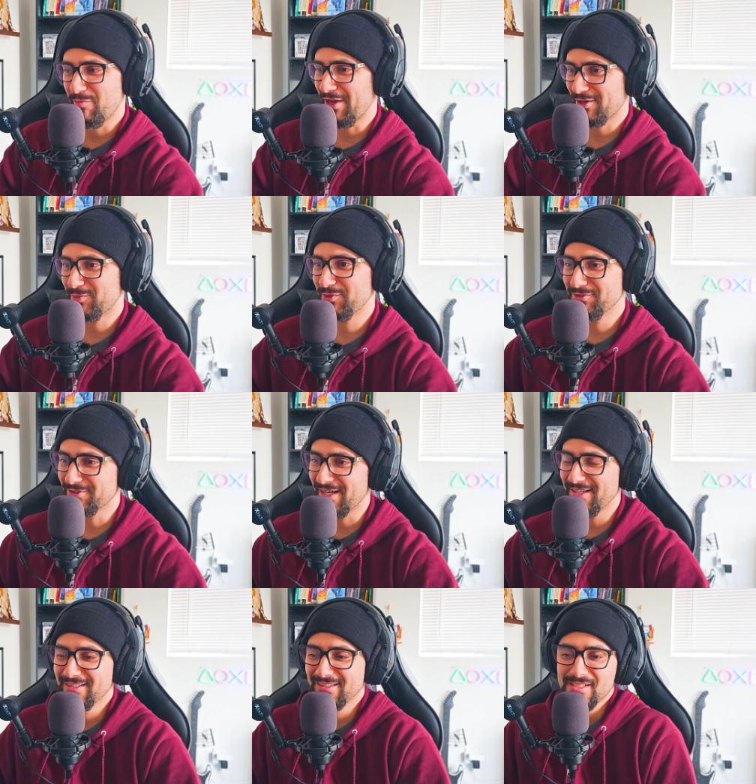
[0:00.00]
impeccable,
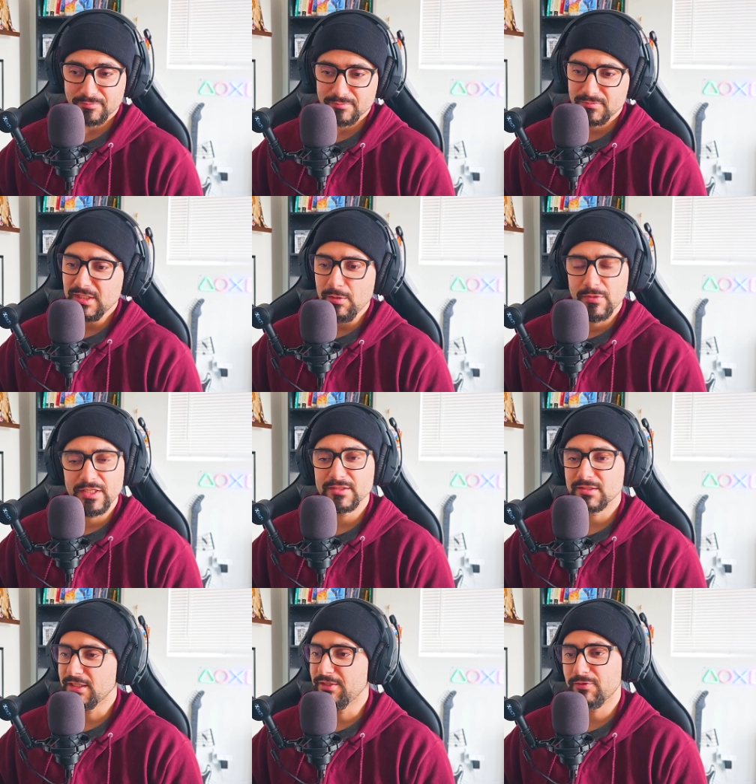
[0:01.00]
right? But
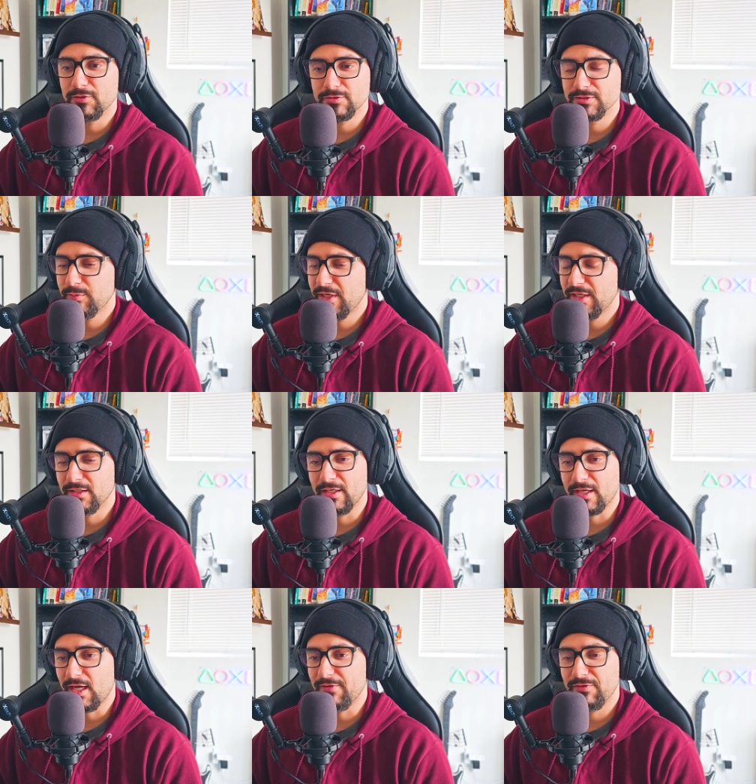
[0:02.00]
his clean vocals, man,
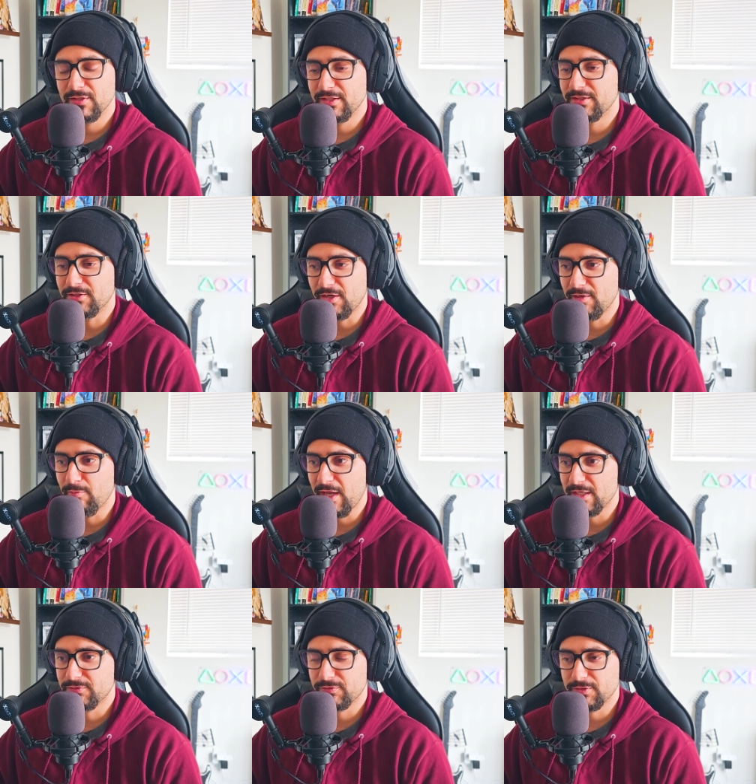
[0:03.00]
like I feel like they're
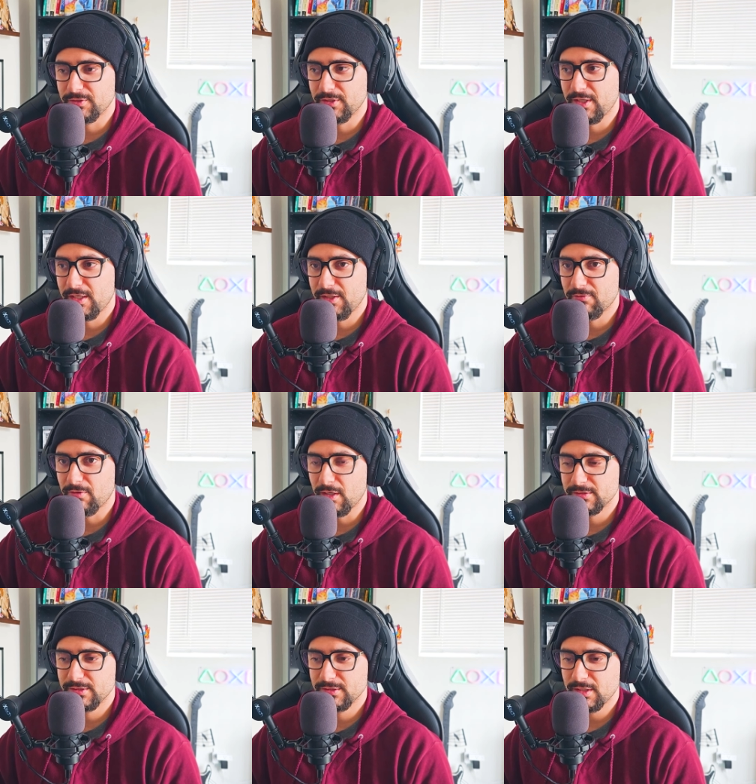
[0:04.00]
unmatched for any
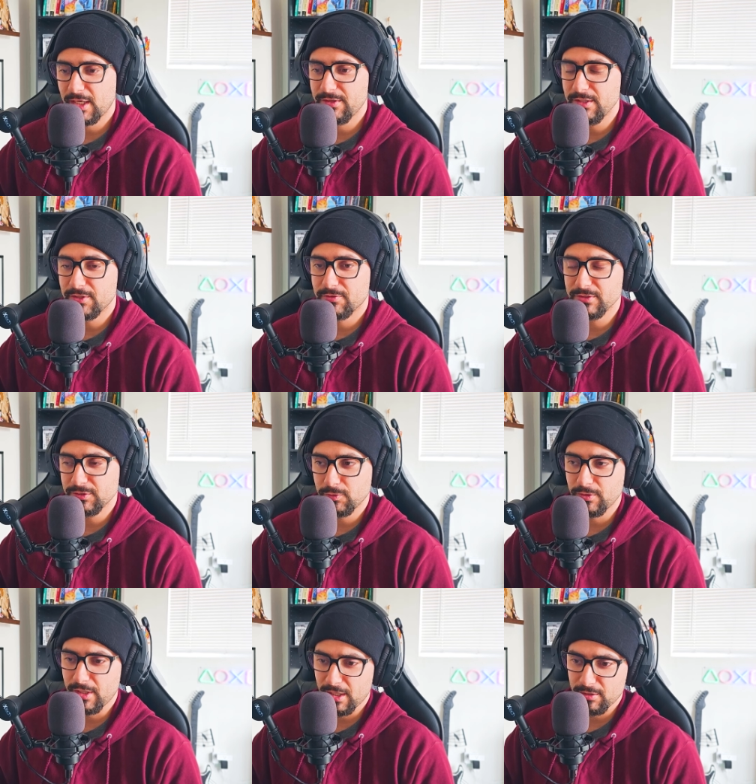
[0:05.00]
rock singer. I think Chris
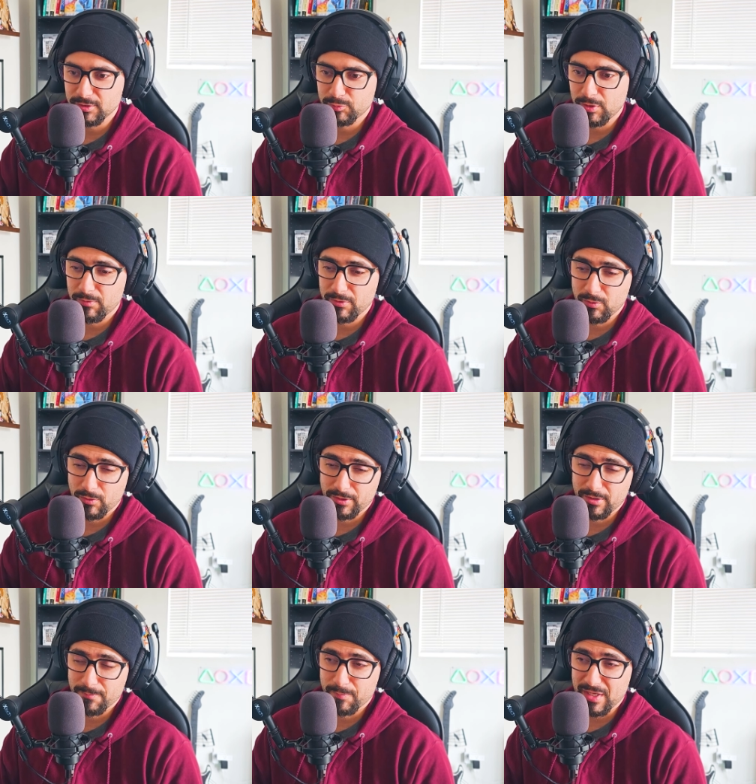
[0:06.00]
Cornell is probably one
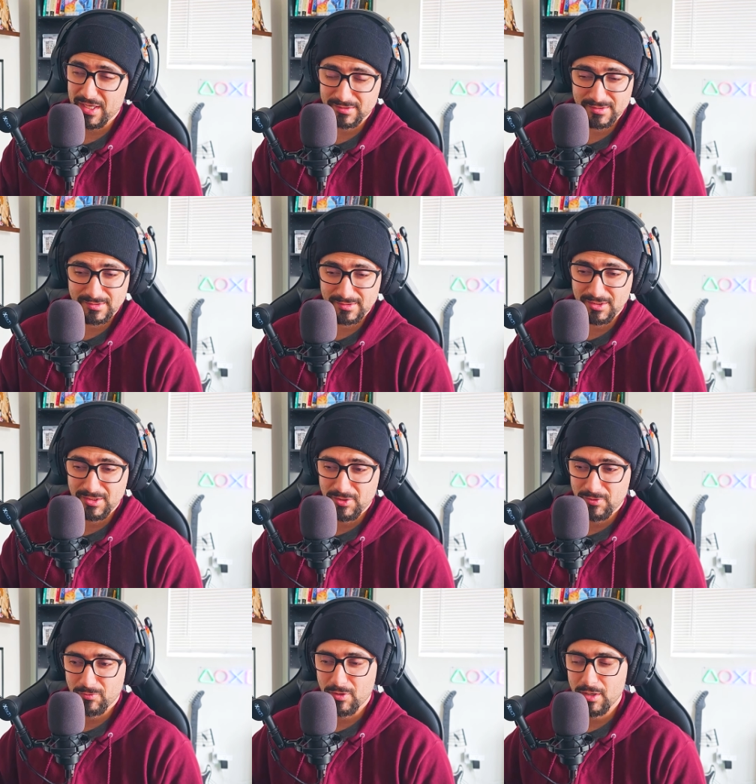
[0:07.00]
of the best
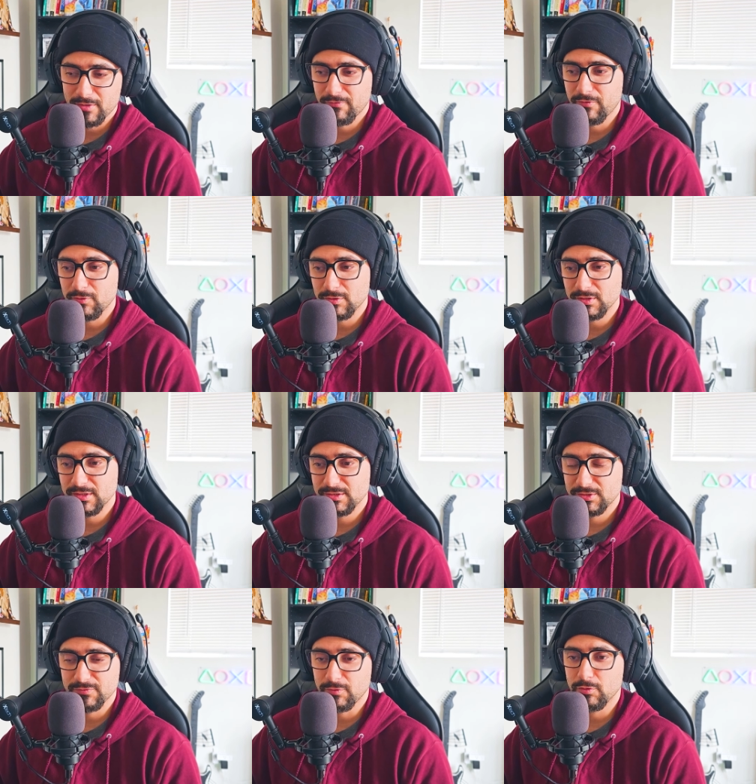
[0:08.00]
rock
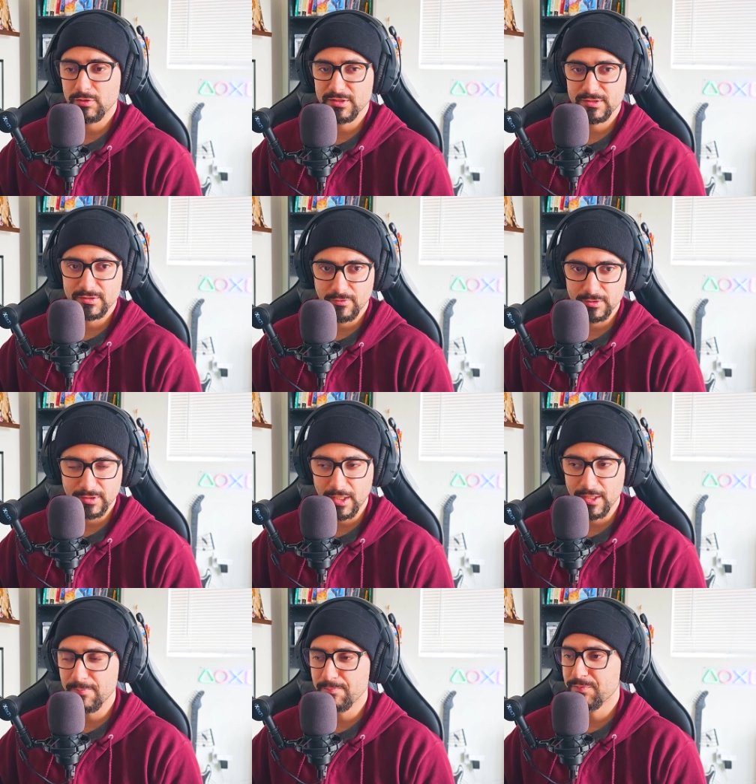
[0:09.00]
vocalists, just vocalists of all
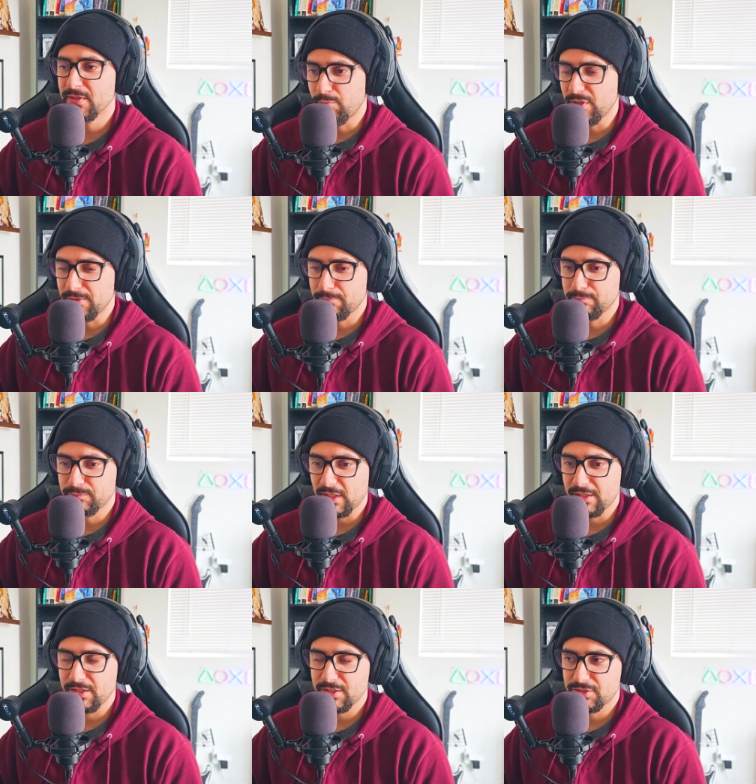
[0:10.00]
time. But
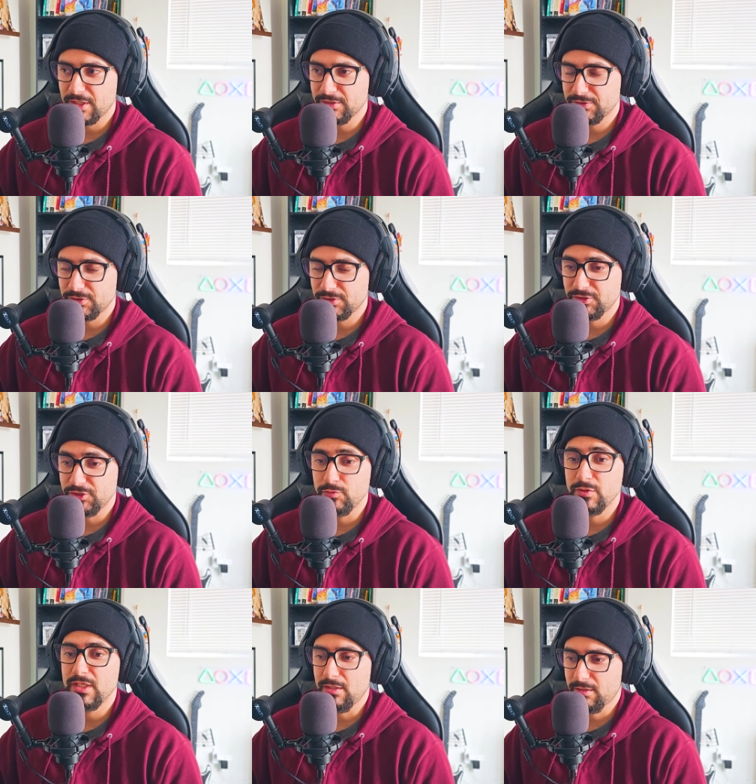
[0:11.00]
I think Chester's
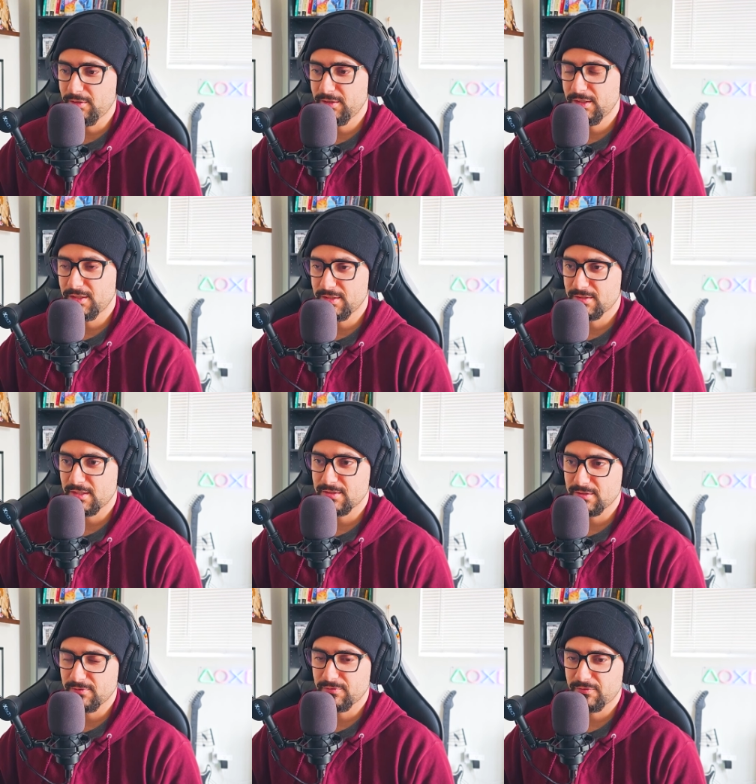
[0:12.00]
unique in his
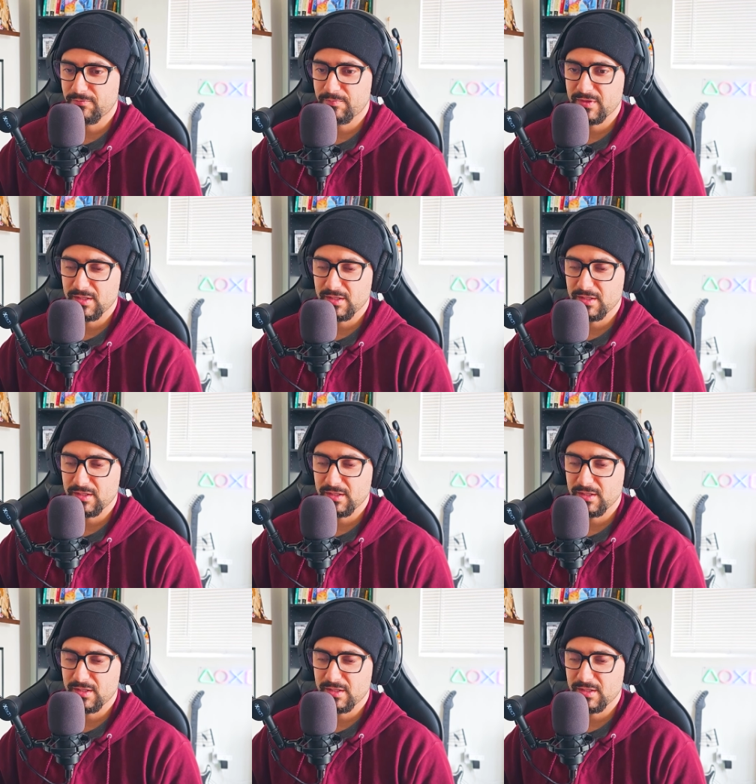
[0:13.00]
sense of